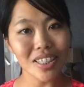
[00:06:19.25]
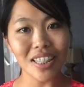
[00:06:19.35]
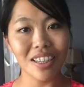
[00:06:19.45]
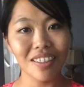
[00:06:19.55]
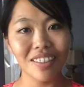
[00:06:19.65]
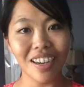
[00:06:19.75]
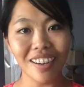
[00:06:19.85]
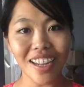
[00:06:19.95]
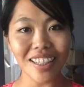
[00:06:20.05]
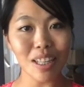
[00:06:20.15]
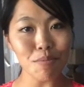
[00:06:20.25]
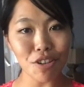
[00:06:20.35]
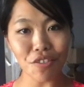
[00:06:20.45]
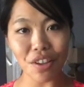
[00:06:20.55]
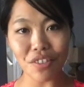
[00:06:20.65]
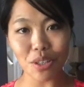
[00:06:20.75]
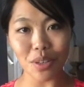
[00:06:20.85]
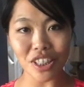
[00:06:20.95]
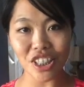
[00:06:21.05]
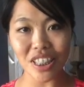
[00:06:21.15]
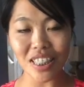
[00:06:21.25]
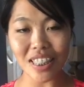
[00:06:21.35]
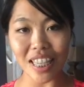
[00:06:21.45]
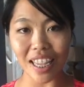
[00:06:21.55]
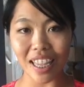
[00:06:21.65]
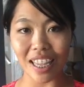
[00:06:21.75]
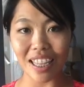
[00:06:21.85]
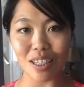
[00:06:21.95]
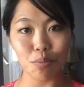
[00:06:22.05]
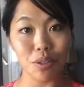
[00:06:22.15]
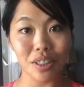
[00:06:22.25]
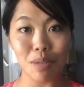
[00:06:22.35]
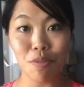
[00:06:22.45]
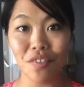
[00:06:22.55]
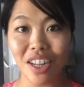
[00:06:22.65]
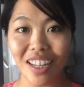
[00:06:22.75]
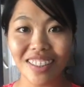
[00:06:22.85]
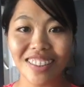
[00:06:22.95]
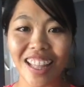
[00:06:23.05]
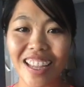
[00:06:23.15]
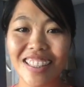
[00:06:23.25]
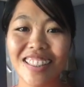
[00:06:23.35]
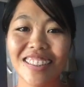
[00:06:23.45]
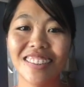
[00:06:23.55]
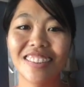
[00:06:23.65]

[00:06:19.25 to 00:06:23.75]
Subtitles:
So all right, let me know if you have any questions and we'll keep moving on. Thanks.